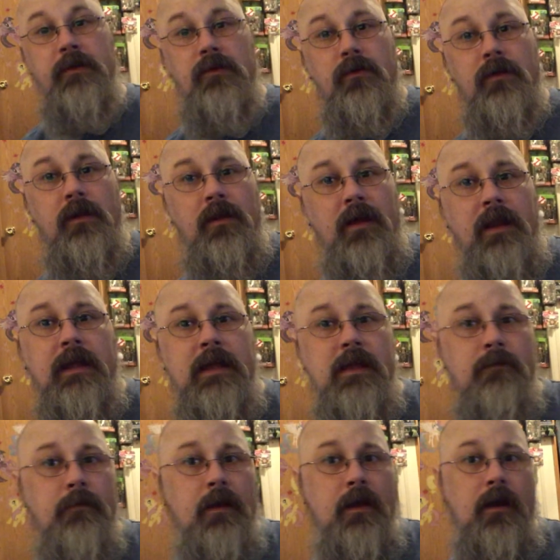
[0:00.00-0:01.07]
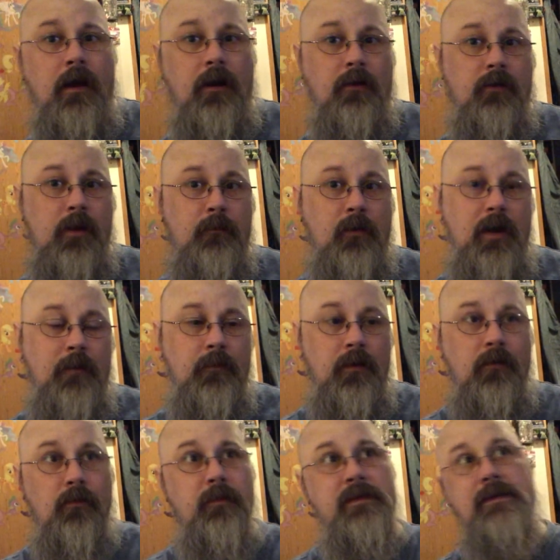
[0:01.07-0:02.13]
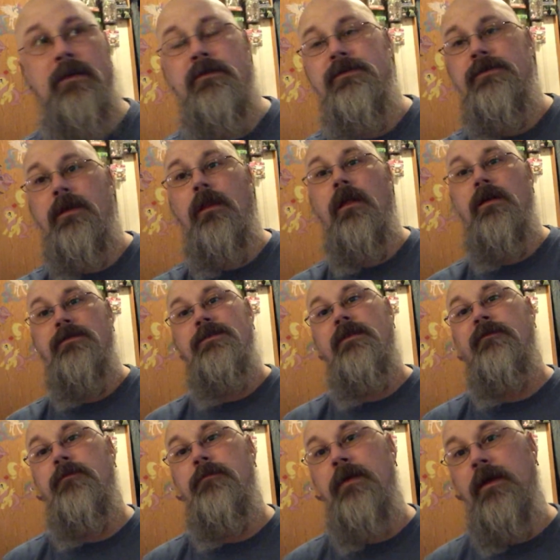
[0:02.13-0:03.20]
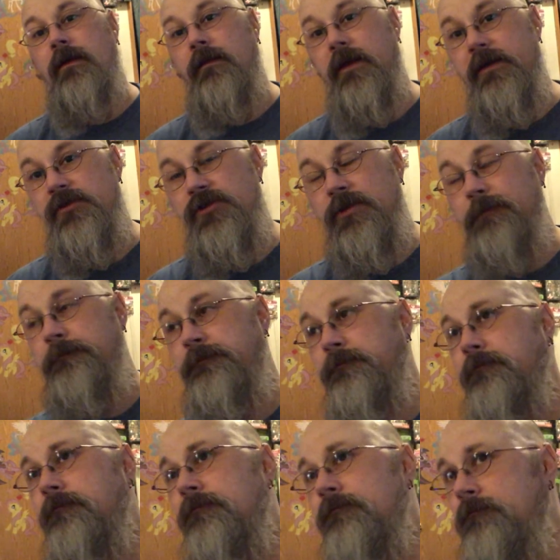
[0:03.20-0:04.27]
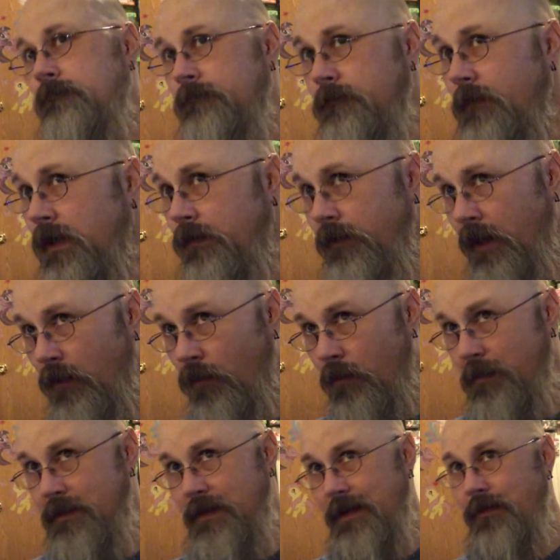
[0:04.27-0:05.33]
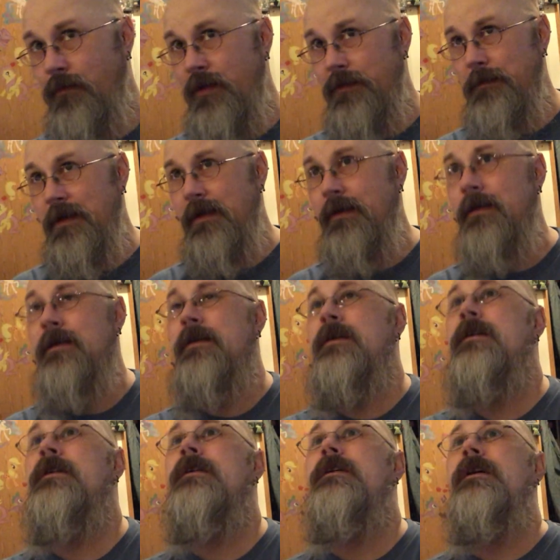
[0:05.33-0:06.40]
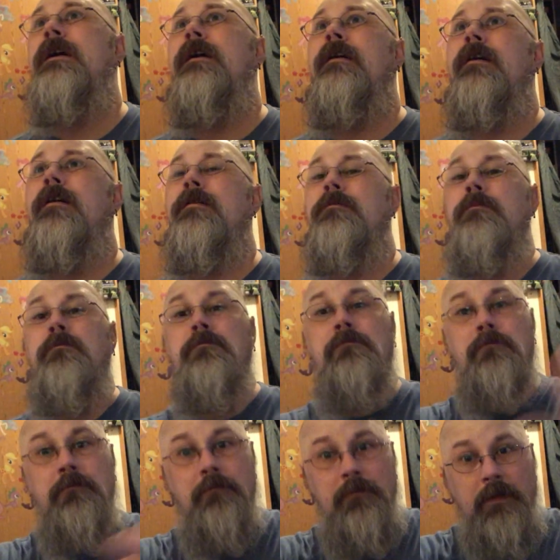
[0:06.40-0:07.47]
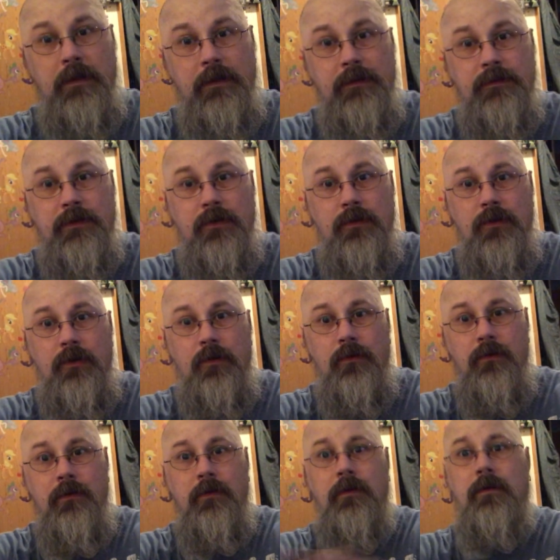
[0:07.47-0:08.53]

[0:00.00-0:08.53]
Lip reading: be doing a lot of eBay Autocrit Primer. I'm going to be selling a lot of stuff in my collection that I won't be taking with me. And so you,